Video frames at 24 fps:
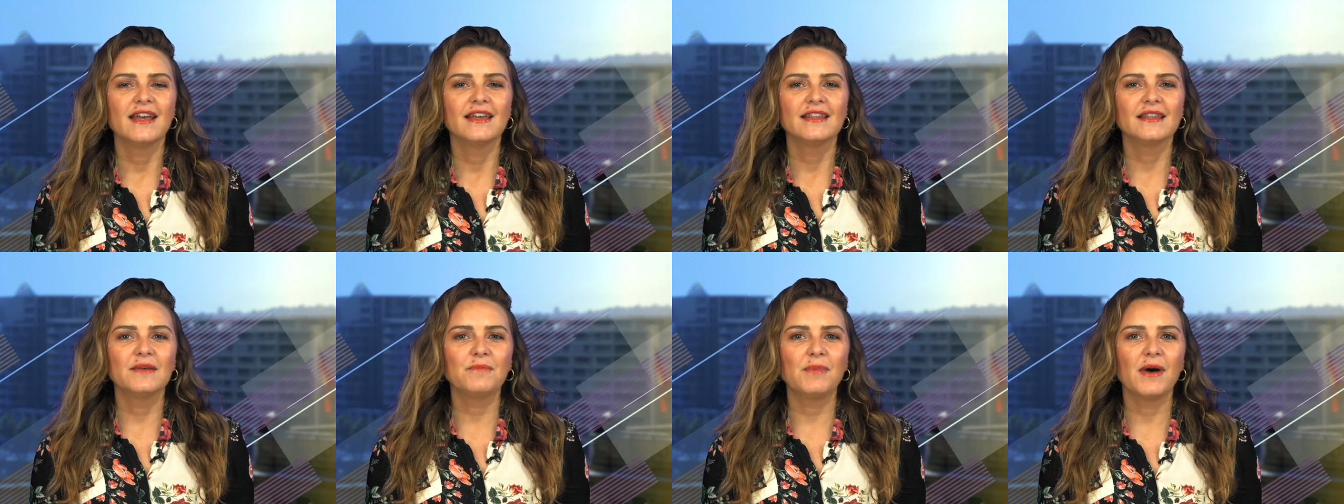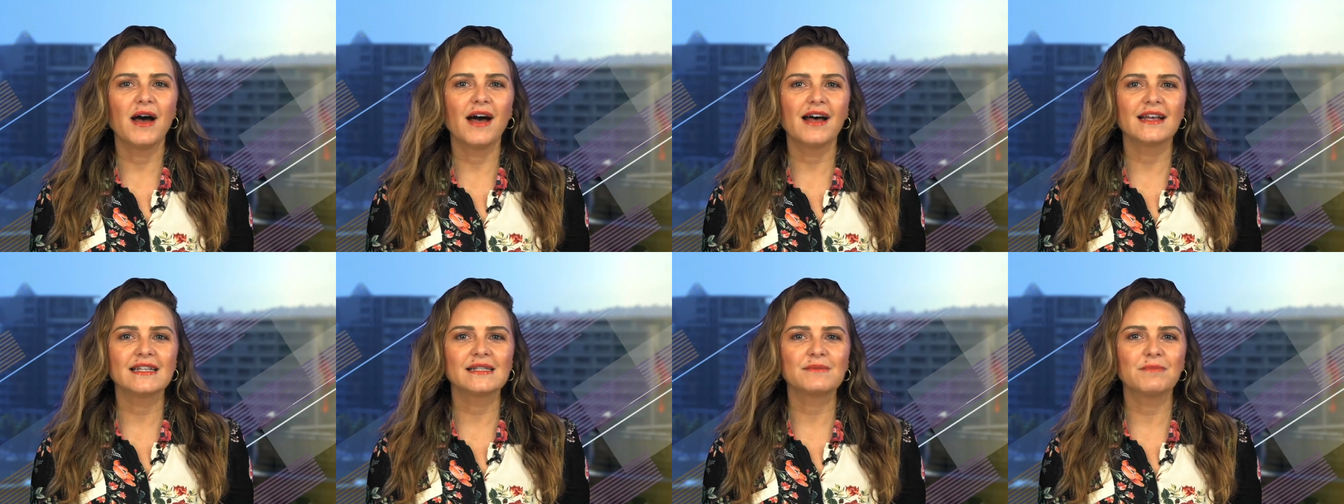The
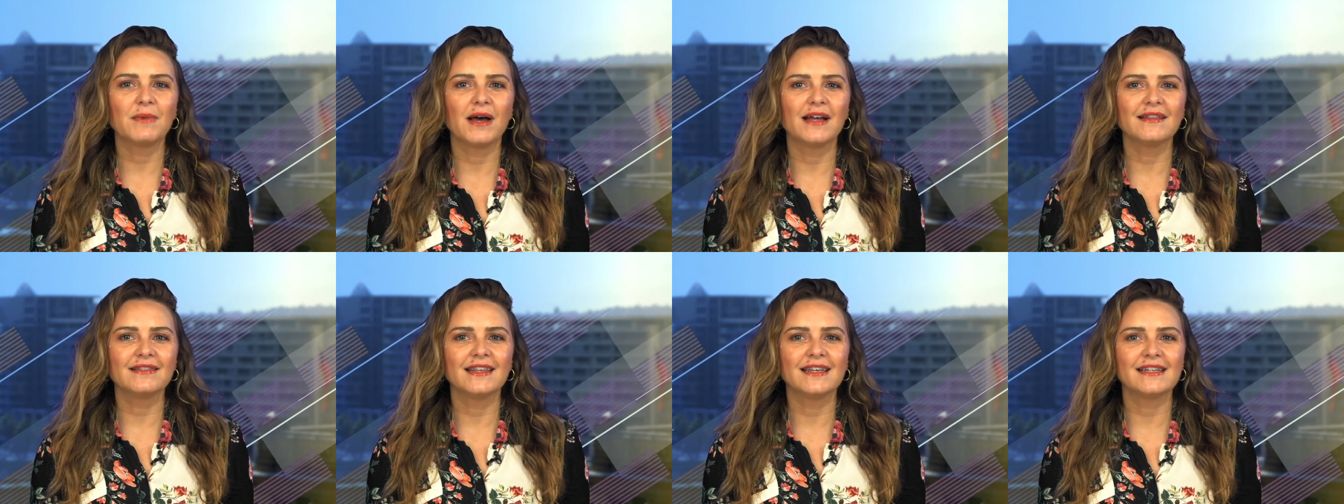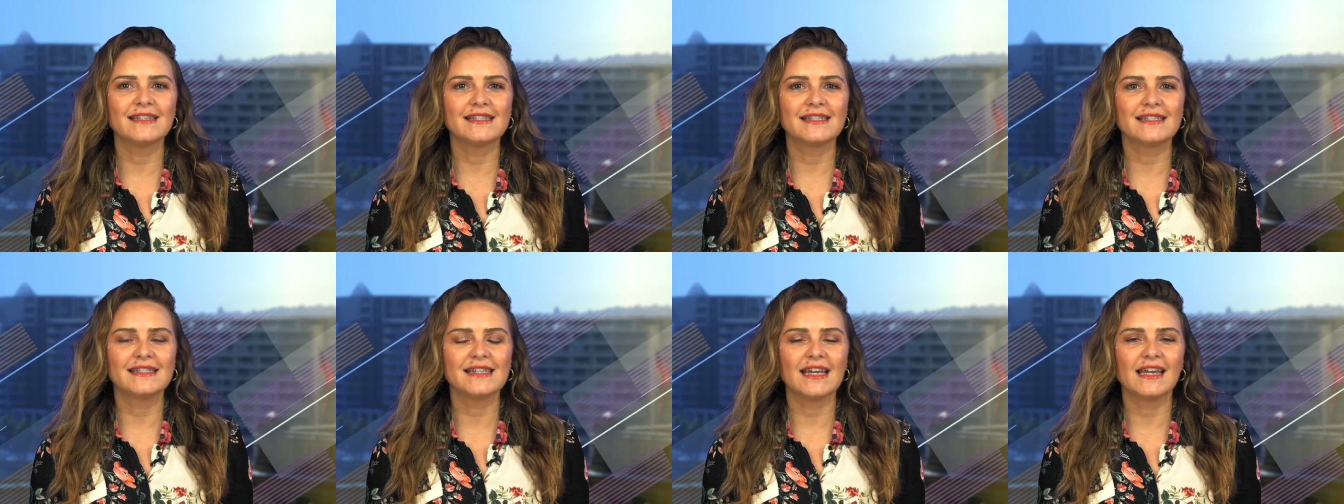past month
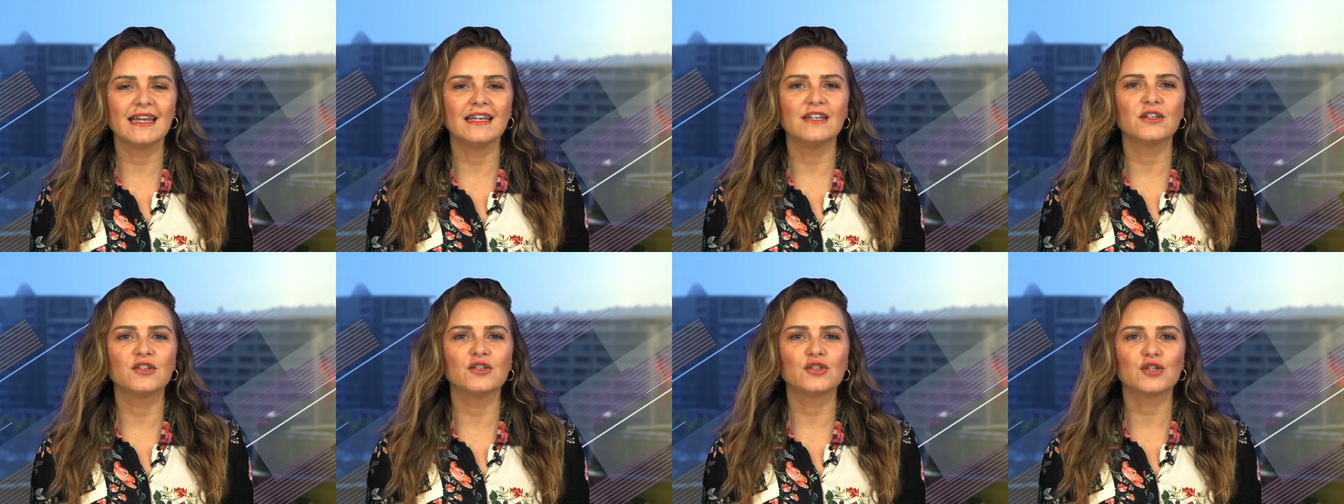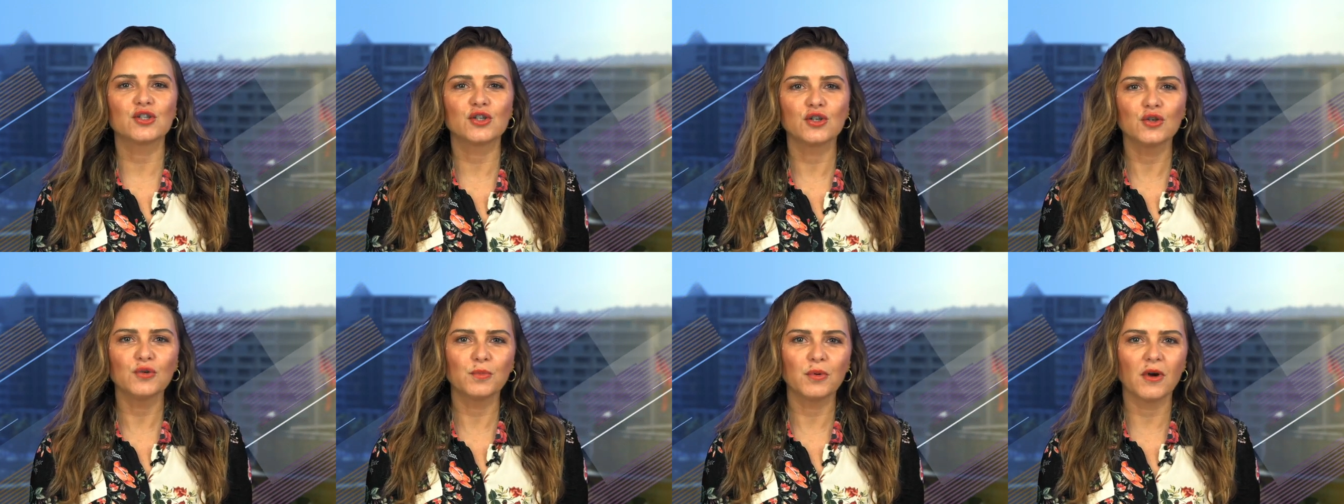has seen
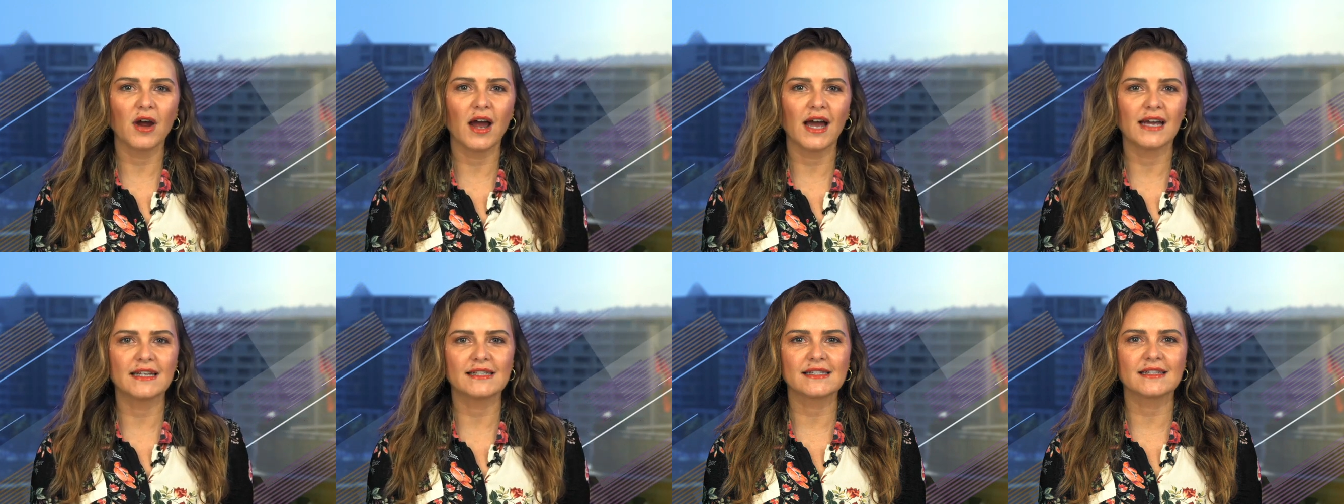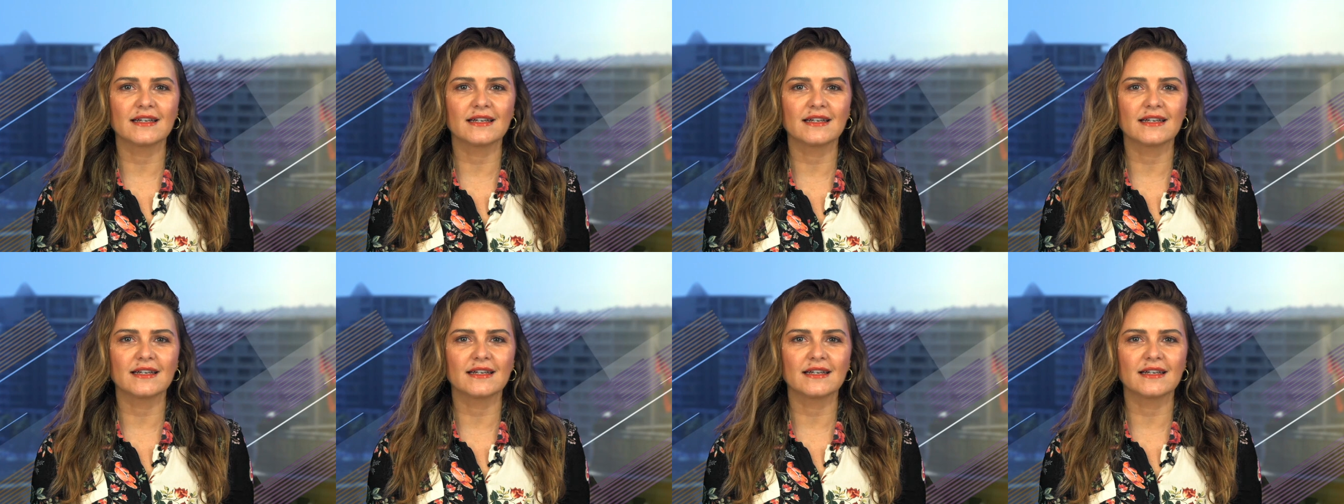two price